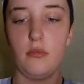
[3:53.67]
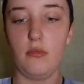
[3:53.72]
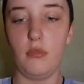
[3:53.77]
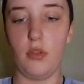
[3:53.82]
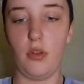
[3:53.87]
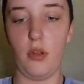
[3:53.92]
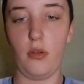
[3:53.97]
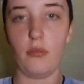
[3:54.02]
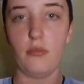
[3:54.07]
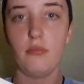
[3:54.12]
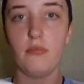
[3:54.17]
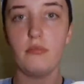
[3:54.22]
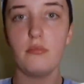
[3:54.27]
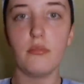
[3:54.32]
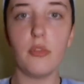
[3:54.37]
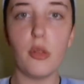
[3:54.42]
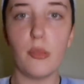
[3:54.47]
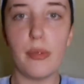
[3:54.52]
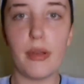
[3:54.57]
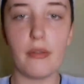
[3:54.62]
a
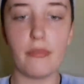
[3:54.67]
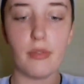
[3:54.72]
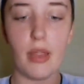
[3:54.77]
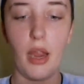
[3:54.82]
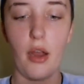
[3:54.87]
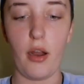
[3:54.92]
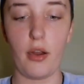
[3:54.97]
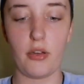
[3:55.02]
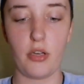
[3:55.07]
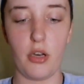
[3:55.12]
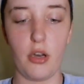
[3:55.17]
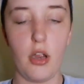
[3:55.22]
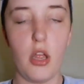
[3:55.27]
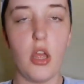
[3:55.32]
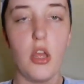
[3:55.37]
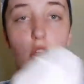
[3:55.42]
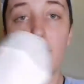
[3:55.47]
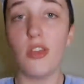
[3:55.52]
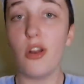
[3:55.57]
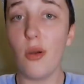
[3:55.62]
little bit of character.
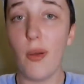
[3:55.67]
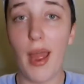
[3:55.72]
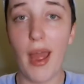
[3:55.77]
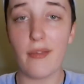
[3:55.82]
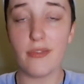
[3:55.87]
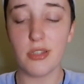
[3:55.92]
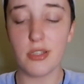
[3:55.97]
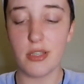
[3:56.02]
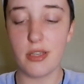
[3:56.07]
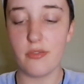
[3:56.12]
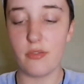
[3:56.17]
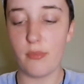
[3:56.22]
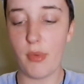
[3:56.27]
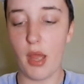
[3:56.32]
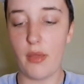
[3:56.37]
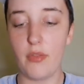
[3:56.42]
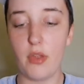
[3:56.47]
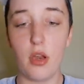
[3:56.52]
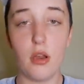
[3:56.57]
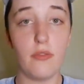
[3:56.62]
You don't have to leave them
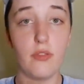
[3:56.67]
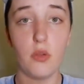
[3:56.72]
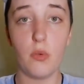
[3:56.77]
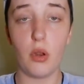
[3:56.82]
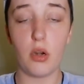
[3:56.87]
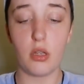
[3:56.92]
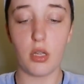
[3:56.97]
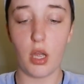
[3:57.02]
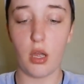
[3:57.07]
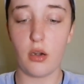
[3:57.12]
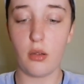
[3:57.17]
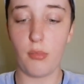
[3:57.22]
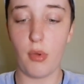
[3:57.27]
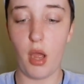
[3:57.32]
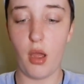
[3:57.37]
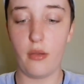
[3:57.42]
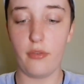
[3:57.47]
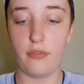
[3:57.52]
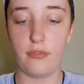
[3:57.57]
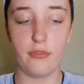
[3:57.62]
on there. If you want to cut them
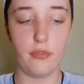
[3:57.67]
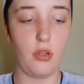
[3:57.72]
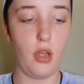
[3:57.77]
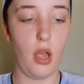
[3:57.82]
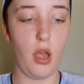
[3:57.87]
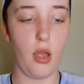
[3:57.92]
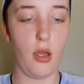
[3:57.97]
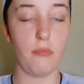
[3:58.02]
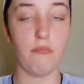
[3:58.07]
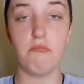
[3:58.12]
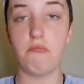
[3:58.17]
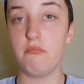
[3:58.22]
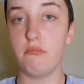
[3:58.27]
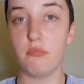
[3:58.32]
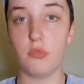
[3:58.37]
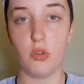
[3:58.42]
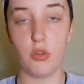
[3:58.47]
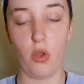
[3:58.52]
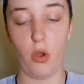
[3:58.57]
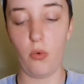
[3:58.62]
off,
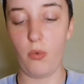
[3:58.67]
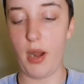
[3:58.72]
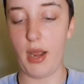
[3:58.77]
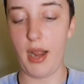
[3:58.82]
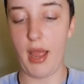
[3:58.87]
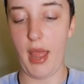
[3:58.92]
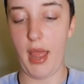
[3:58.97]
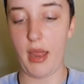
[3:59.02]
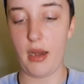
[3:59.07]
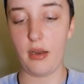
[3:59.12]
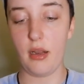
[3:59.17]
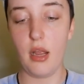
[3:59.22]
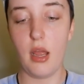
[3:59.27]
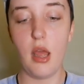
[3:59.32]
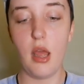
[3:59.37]
go right ahead.